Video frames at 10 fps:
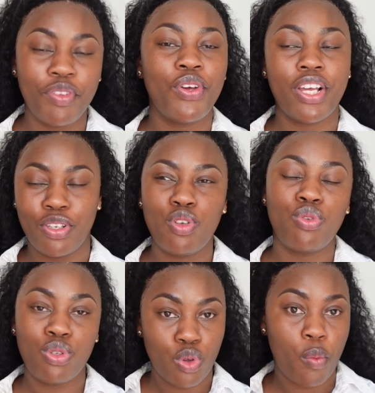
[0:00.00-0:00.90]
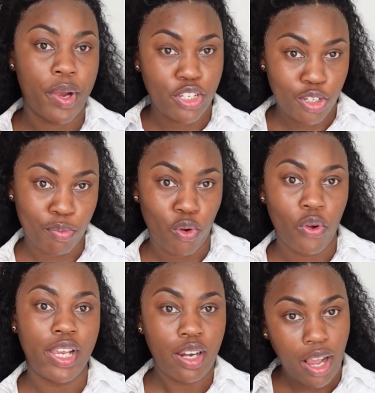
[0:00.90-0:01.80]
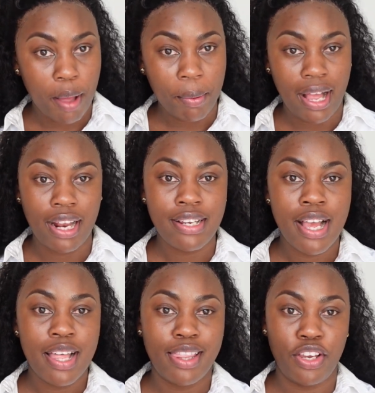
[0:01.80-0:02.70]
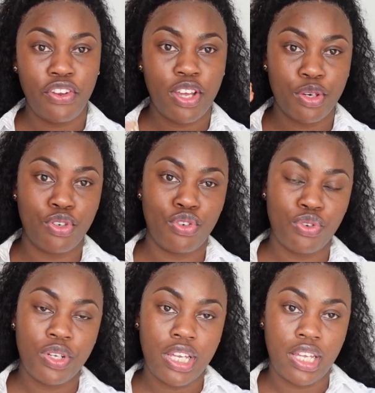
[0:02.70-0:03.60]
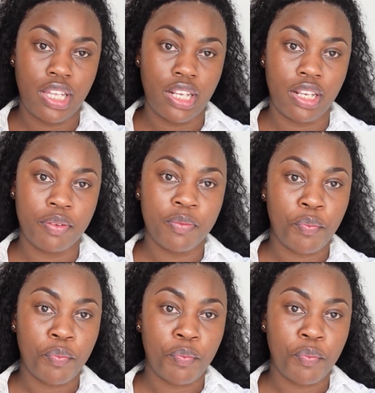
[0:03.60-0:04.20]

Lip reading: you can do so much more in CapCut than you can do in